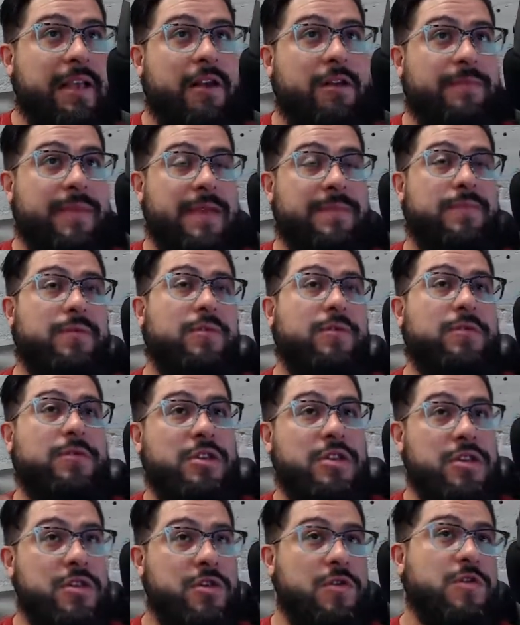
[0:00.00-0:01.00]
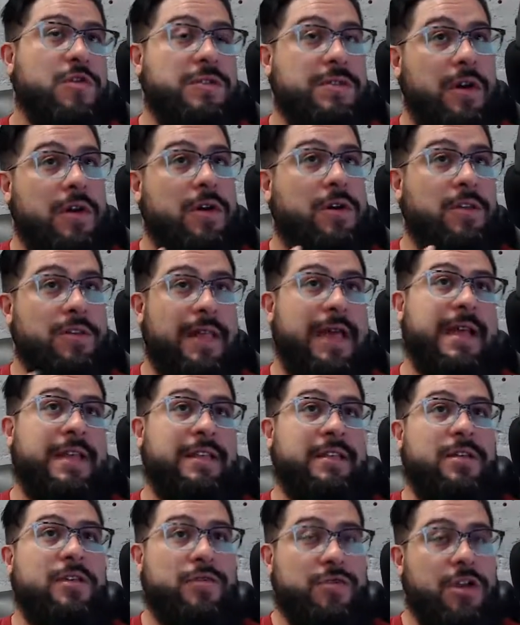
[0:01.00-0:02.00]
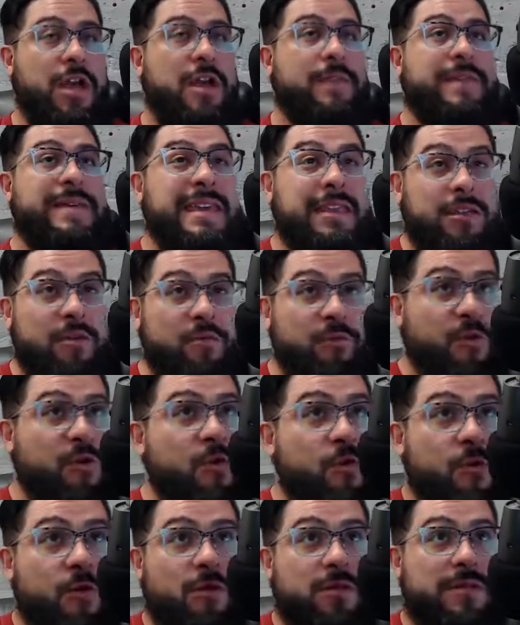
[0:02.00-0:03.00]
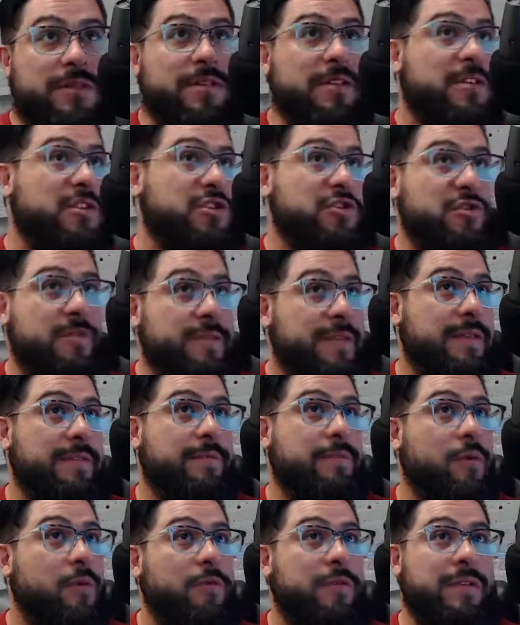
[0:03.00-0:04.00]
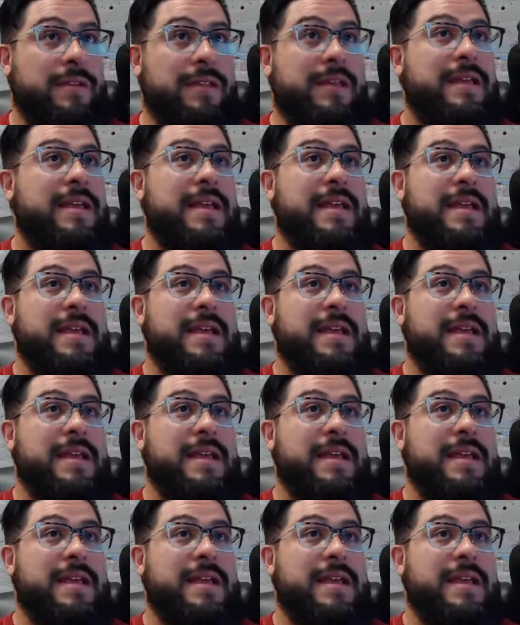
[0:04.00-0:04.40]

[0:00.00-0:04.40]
how people use online to go shopping in the real world is extremely important.